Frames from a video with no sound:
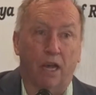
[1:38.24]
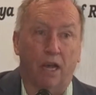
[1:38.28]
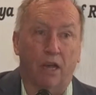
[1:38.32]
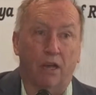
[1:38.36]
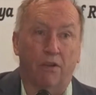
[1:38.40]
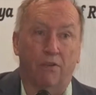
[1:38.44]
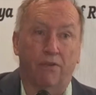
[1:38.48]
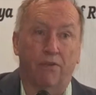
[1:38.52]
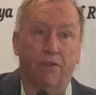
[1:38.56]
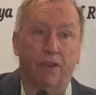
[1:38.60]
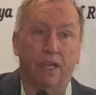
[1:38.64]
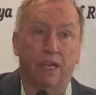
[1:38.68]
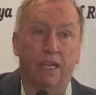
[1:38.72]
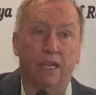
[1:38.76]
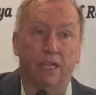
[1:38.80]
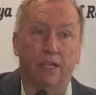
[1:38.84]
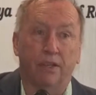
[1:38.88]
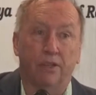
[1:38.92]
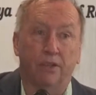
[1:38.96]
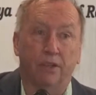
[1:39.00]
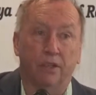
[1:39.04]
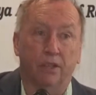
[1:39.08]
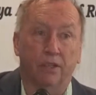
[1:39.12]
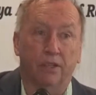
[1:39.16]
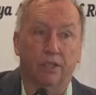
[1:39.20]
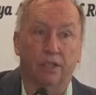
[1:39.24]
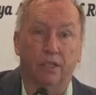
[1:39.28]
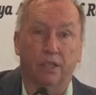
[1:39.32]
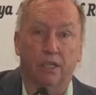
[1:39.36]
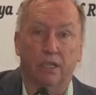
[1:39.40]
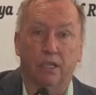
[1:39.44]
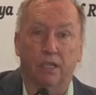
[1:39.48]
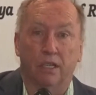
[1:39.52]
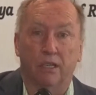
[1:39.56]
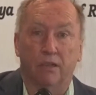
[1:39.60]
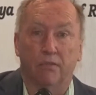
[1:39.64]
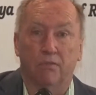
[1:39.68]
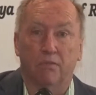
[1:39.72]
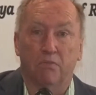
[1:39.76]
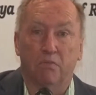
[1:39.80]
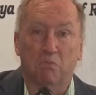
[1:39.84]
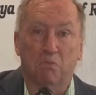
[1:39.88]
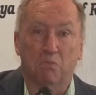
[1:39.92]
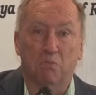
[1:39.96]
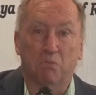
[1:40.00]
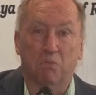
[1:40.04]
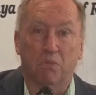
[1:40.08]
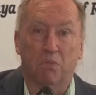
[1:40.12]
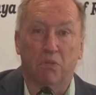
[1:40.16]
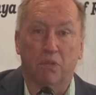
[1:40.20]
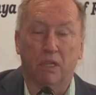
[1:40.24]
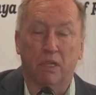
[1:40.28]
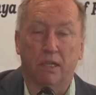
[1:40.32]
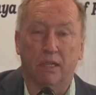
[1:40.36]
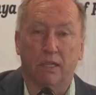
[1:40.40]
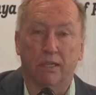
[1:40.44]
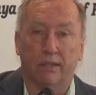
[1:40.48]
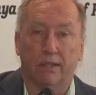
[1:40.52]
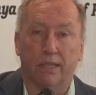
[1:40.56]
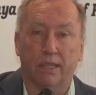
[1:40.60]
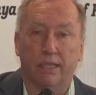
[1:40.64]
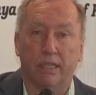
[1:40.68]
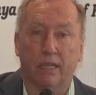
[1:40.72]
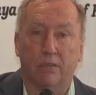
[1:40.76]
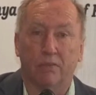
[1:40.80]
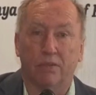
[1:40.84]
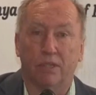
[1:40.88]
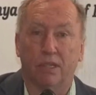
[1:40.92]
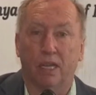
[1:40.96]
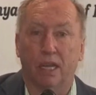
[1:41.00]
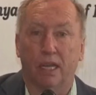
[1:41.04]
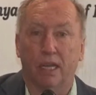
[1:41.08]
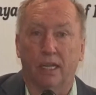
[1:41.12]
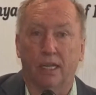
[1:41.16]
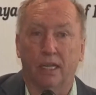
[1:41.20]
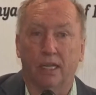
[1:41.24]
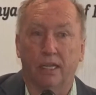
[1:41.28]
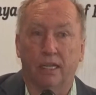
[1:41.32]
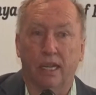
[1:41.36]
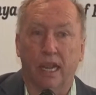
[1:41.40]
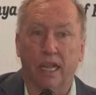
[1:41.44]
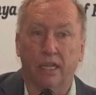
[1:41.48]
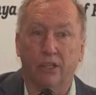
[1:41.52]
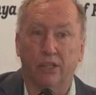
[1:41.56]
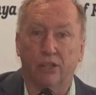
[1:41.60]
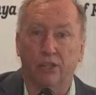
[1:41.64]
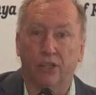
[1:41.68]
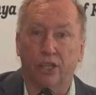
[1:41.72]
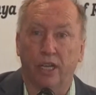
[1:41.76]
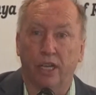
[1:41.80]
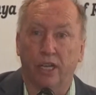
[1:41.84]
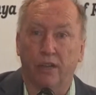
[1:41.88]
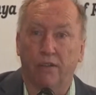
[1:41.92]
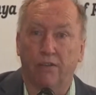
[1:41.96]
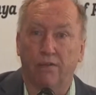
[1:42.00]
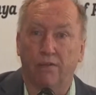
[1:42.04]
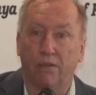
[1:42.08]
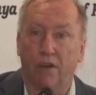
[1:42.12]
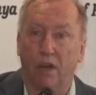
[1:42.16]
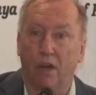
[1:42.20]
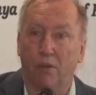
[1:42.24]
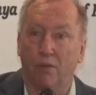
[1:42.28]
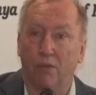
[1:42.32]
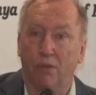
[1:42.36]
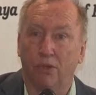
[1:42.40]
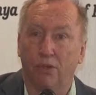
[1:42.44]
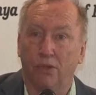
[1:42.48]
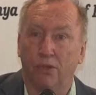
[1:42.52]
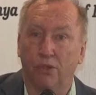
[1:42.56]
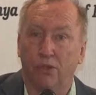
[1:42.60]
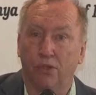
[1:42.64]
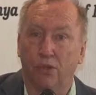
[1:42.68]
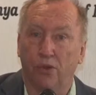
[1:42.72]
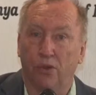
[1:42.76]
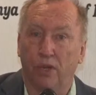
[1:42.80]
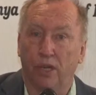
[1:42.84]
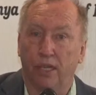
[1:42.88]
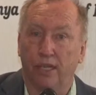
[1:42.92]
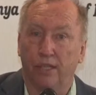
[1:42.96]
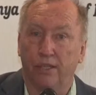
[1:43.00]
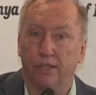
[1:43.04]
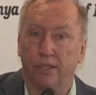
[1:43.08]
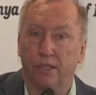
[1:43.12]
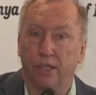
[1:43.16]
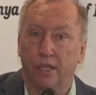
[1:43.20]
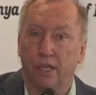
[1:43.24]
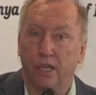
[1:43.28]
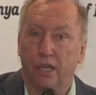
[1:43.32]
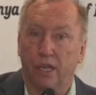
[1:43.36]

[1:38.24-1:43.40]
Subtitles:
feed that setups like Kenchick, Farmer's Choice